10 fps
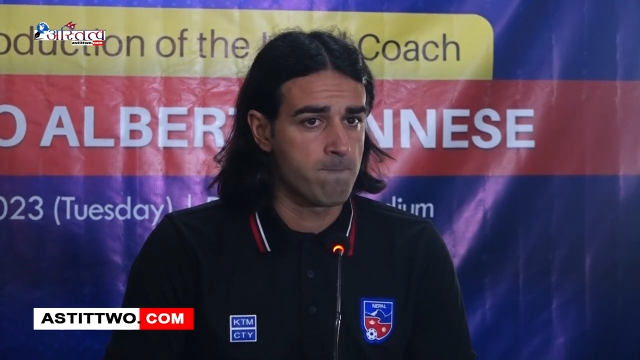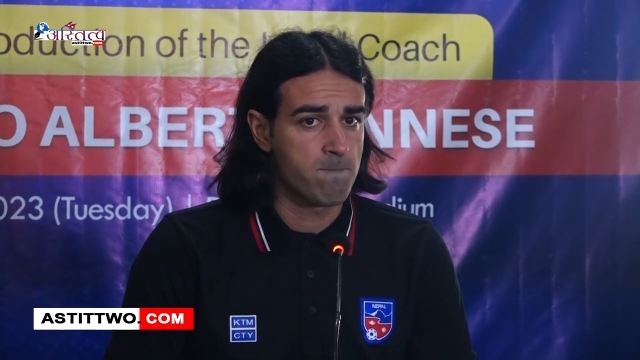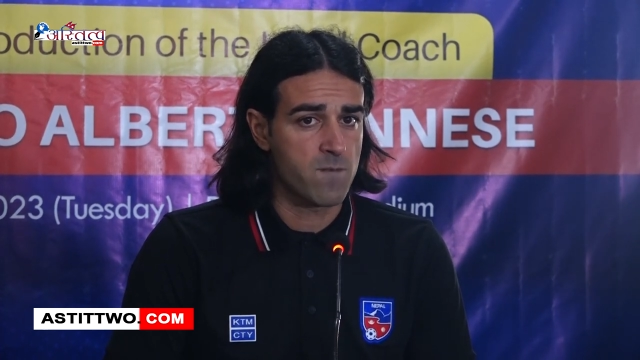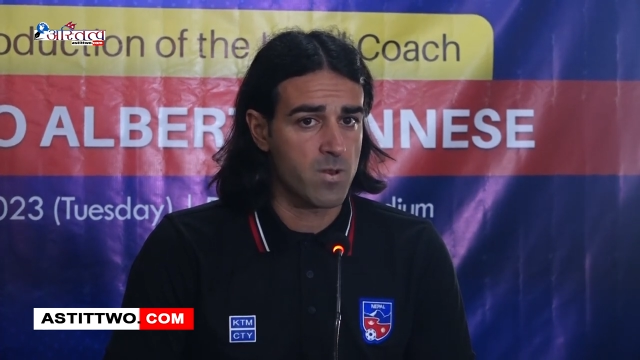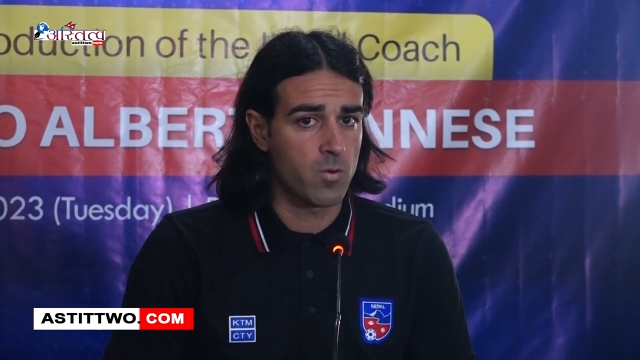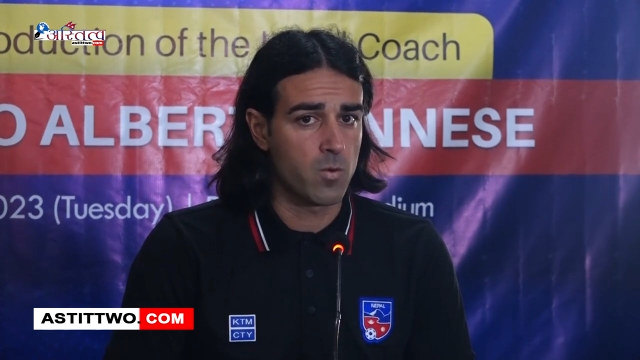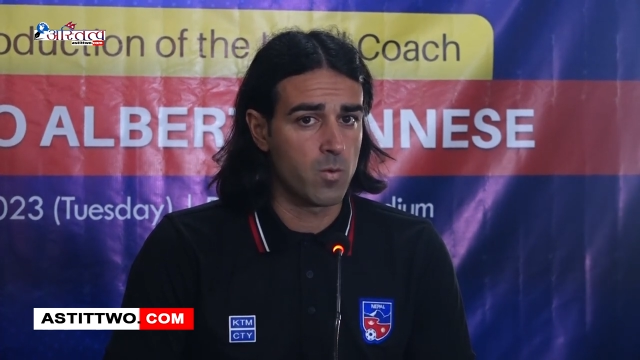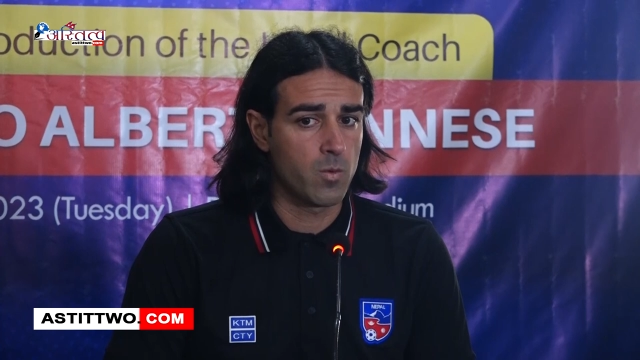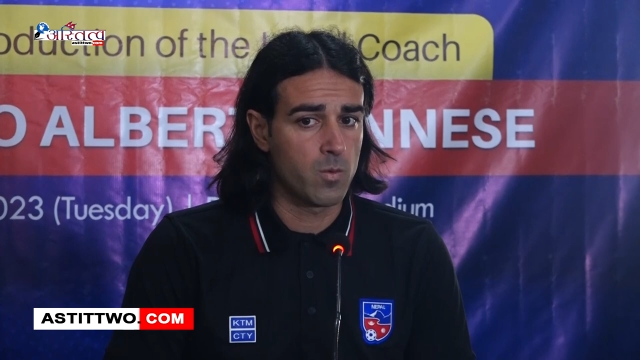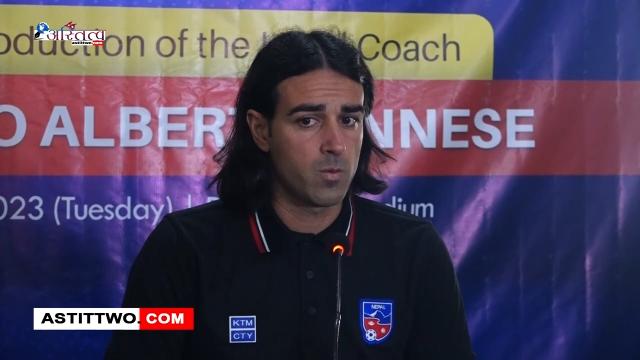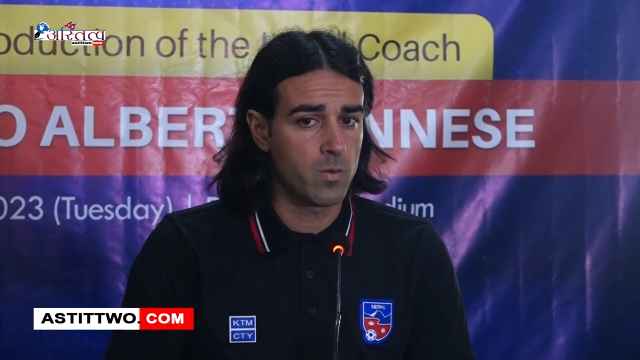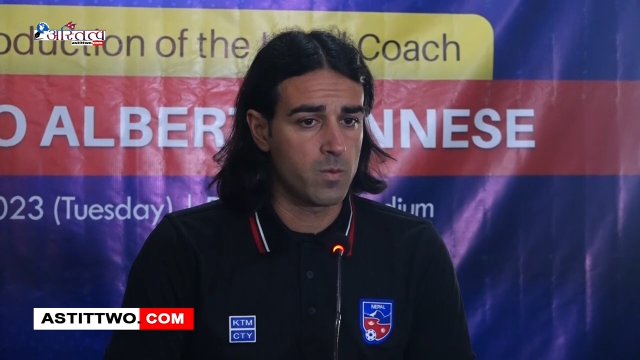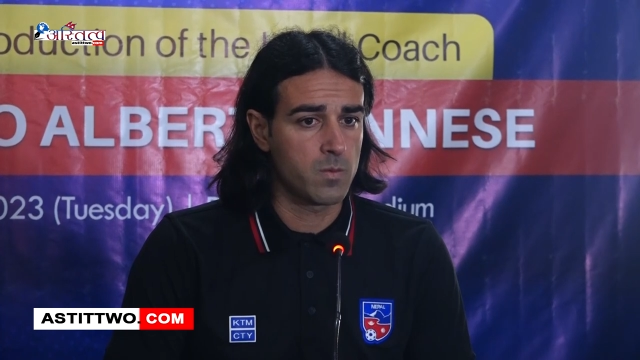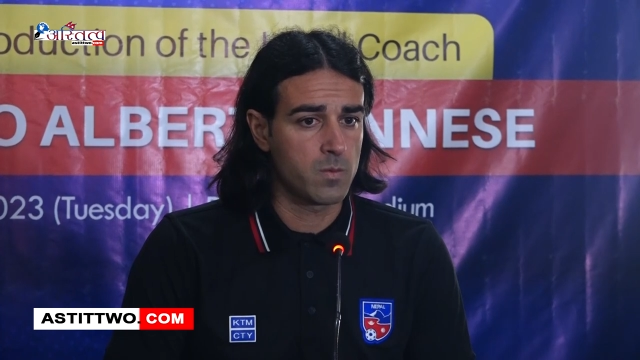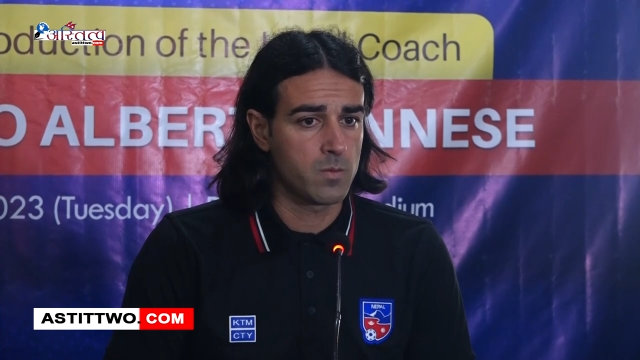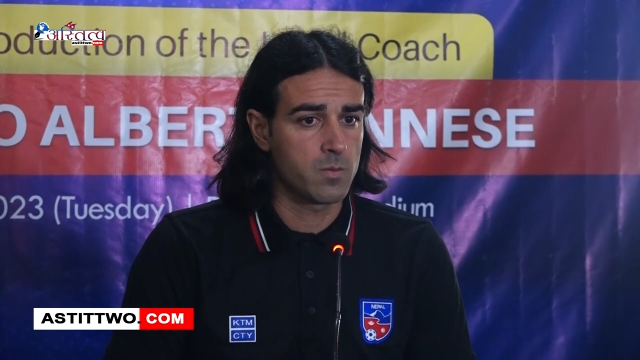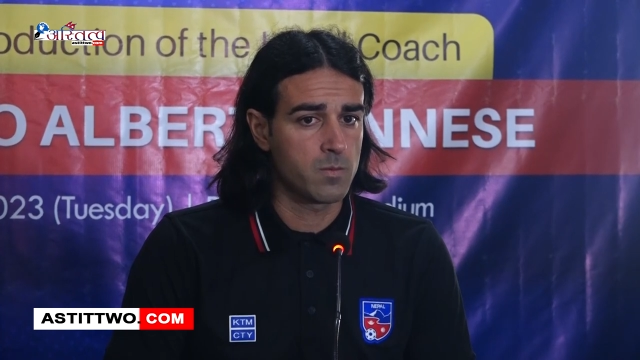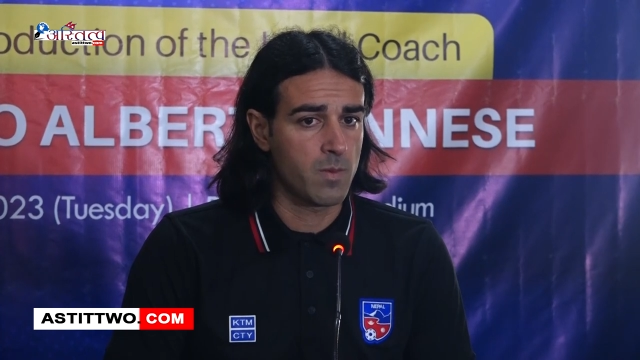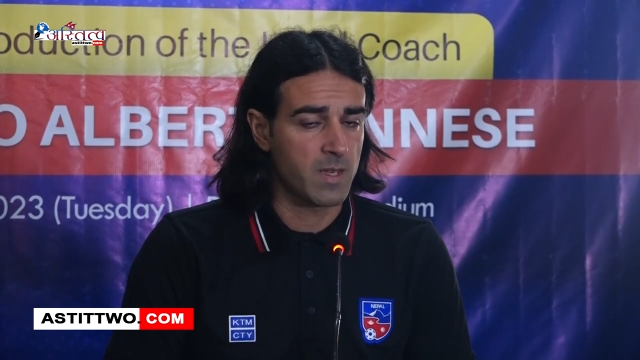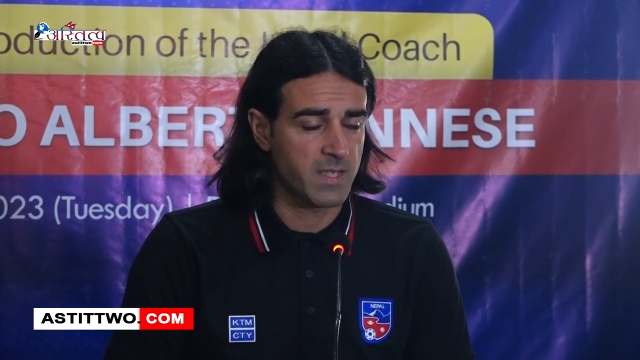So,
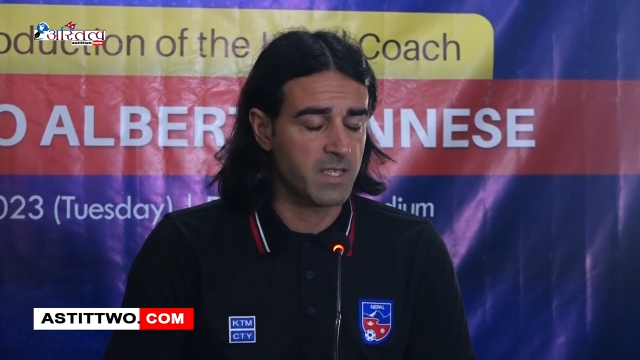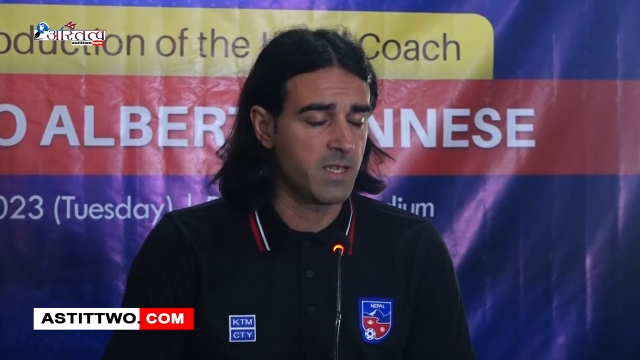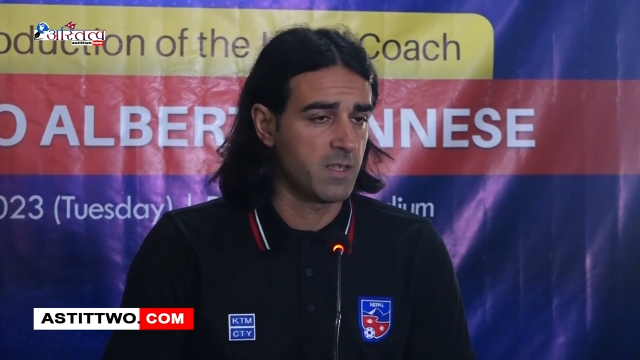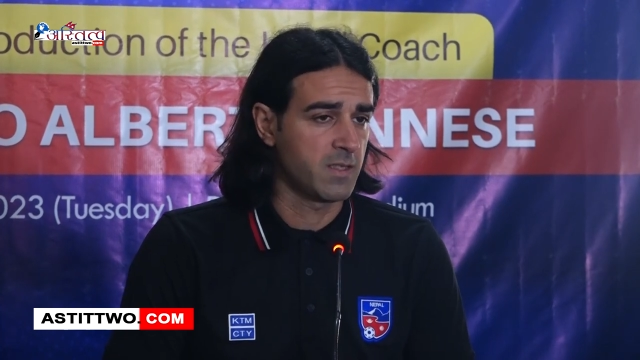as I say,